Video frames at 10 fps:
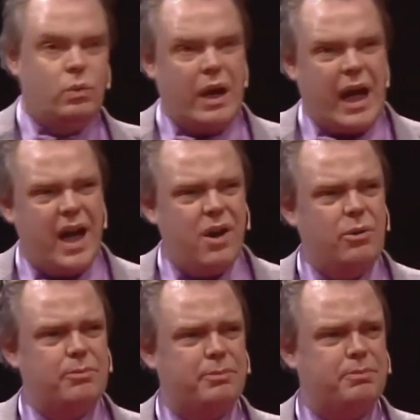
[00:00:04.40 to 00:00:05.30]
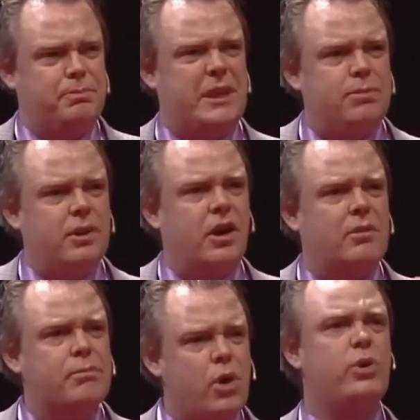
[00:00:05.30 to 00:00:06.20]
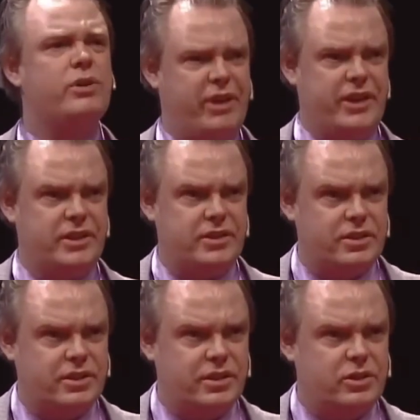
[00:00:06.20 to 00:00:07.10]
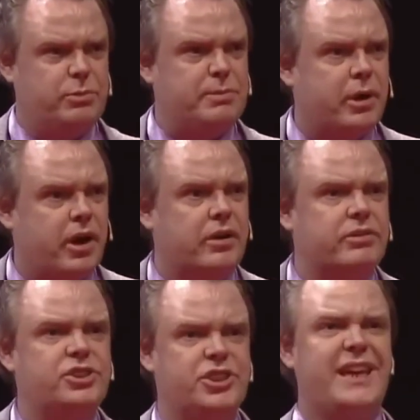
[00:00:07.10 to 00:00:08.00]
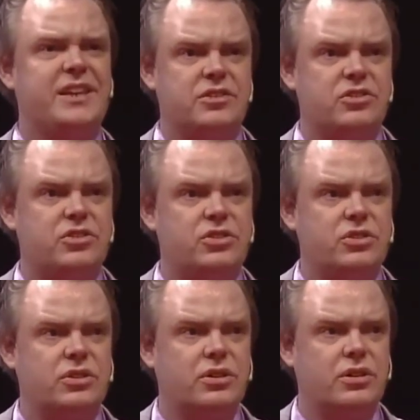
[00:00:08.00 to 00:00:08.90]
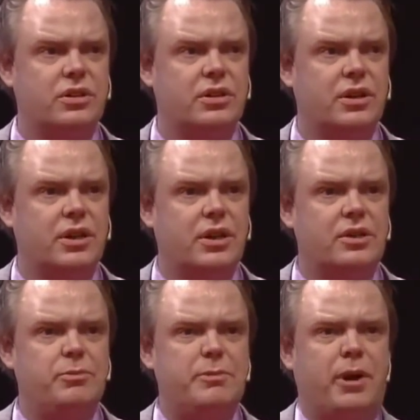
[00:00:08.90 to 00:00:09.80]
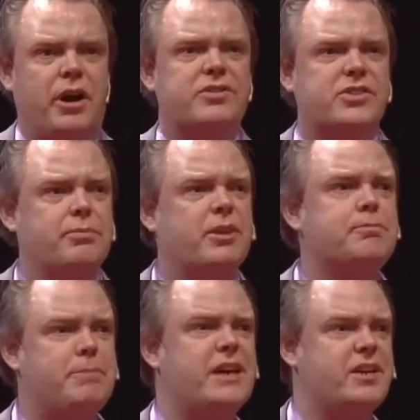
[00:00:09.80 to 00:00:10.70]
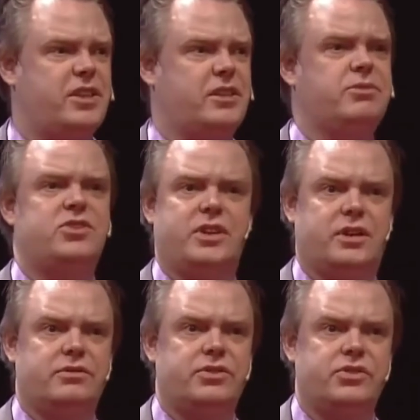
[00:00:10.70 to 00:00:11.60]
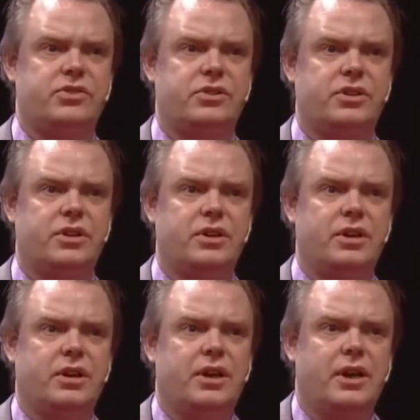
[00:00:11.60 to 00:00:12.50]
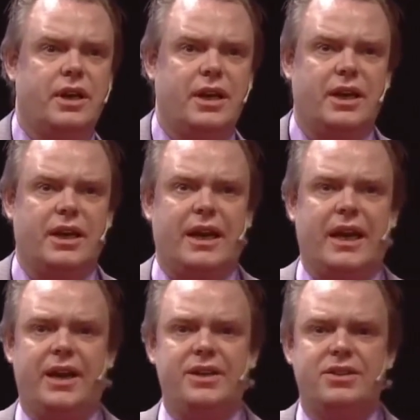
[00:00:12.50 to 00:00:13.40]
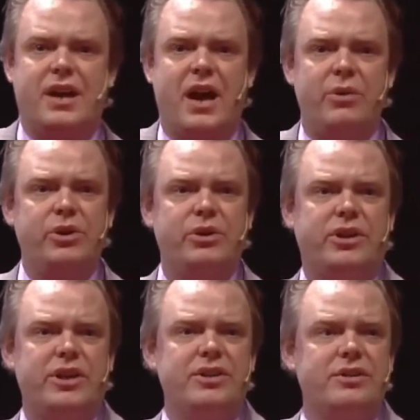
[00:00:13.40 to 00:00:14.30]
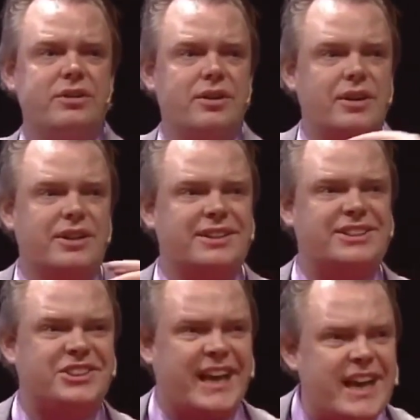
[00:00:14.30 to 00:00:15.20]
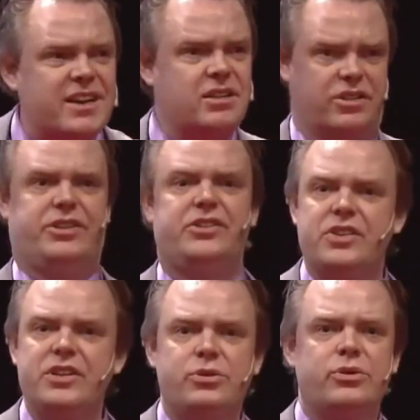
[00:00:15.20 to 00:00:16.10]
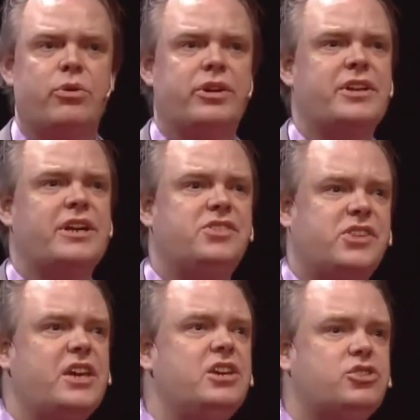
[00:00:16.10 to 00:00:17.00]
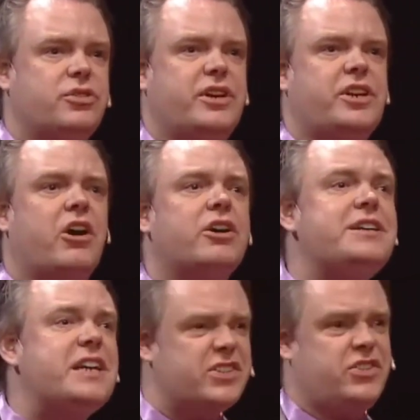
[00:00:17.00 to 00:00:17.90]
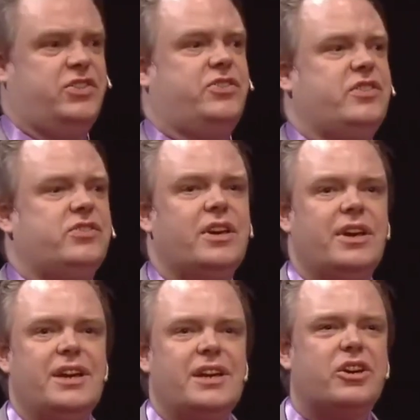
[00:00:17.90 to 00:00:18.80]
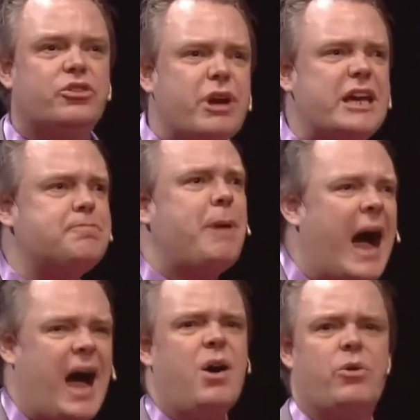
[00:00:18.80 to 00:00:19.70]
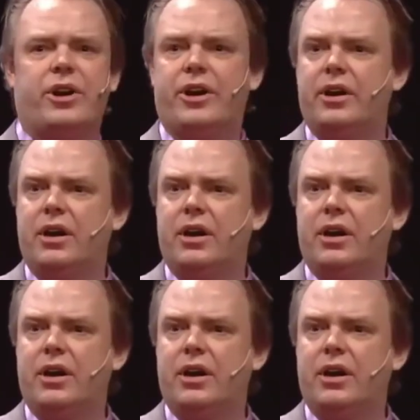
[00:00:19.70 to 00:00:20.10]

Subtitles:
how people are motivated to be part of change, to be part of something bigger than themselves, and how you can channel this into an organization that harnesses this great power